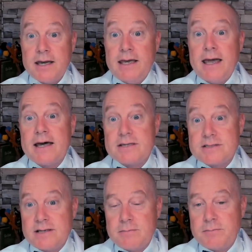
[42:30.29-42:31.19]

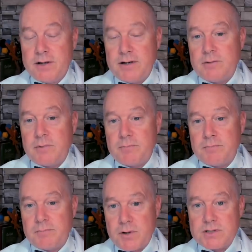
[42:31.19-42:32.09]
yes, the period when
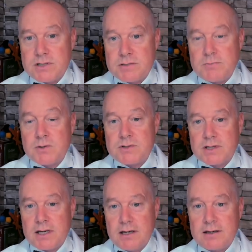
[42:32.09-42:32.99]
person is
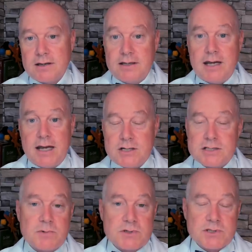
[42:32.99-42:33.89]
mostly
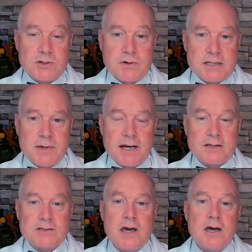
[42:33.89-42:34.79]
contagious, mostly transmitting
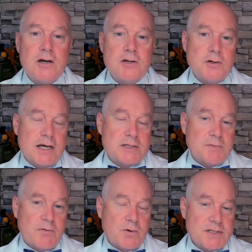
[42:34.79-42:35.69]
is two days
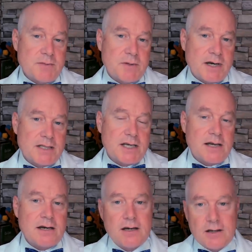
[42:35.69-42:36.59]
before symptom
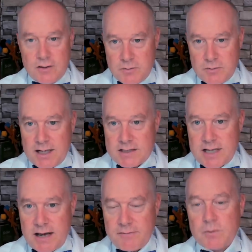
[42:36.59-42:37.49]
onset, three
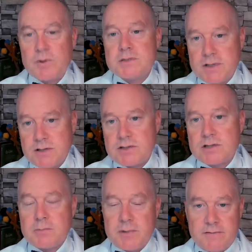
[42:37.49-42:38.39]
days afterwards, but there's a
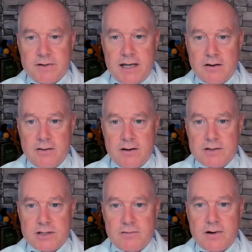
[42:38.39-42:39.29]
little bit of a tail there
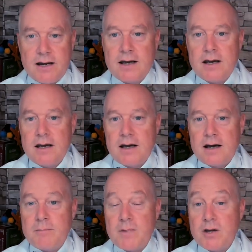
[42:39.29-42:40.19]
to the right.
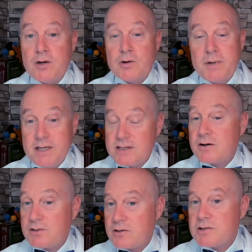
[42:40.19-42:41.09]
Um, your
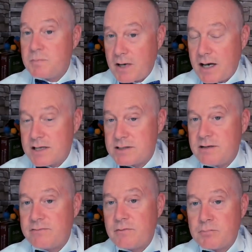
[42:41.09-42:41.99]
PCR turns
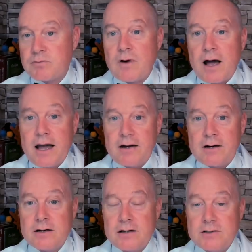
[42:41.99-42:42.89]
positive
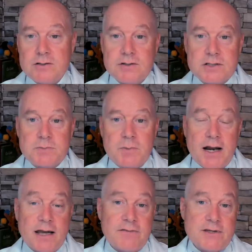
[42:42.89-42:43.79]
prior to you
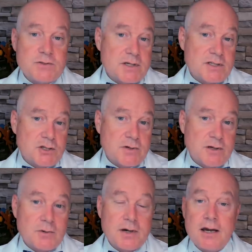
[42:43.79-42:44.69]
spray. If this wasn't
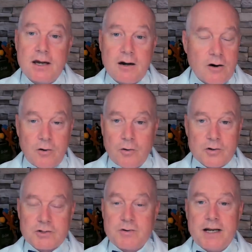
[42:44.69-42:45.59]
true, our
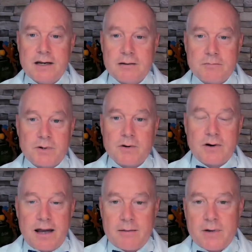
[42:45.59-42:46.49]
whole screening
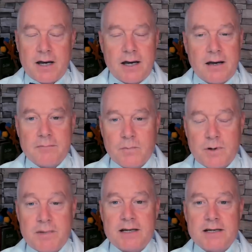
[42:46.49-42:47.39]
program um,
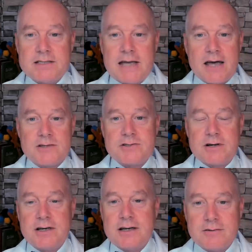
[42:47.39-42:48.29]
would have been a
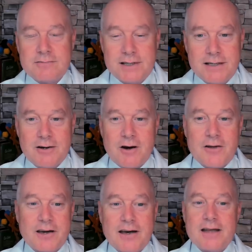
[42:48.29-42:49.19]
disaster. You know,
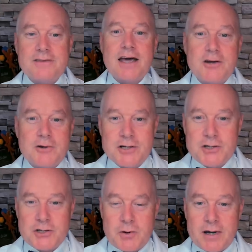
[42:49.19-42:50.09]
all the content you're
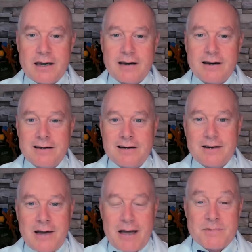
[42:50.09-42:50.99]
enjoying on you
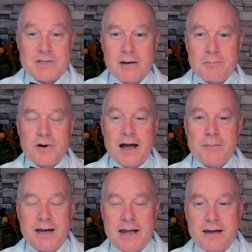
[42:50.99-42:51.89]
know Amazon
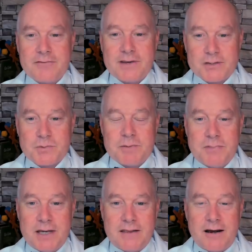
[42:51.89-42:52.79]
Prime and Netflix
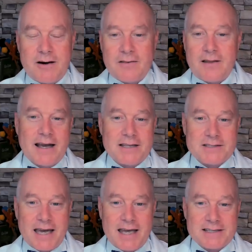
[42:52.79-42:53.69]
wouldn't be there,
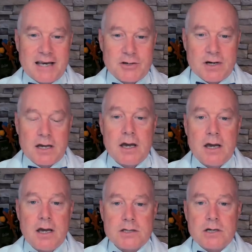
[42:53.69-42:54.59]
Lionsgate, etc.
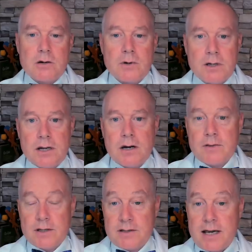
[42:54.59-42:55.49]
So no,
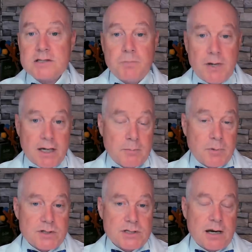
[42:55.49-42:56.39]
the tests pick a
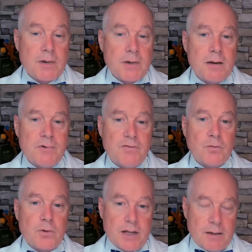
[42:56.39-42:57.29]
person up
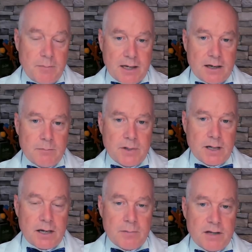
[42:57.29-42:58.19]
before they become
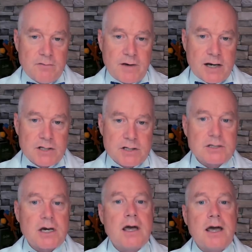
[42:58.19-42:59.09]
um,
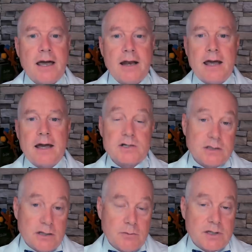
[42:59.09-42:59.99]
infectious, and
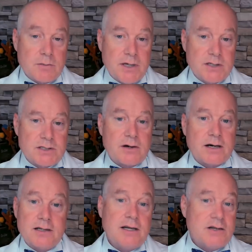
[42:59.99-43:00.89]
actually with the PCR,
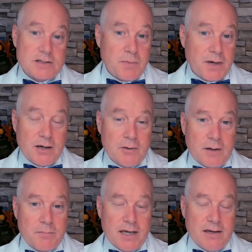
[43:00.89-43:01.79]
it continues to pick you
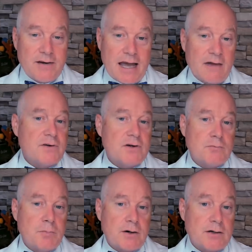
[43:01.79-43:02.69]
up even after
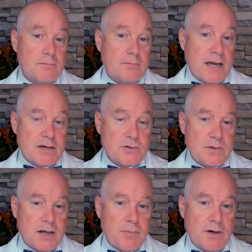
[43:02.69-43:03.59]
you've passed through
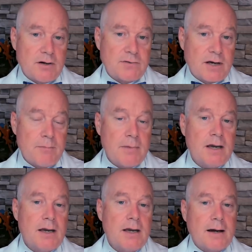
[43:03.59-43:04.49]
that period of time.
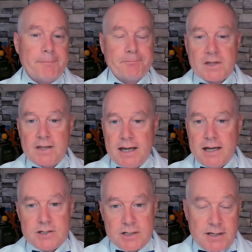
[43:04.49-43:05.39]
Um, the
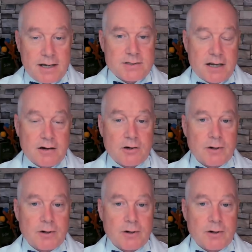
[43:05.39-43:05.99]
antigen tests tend to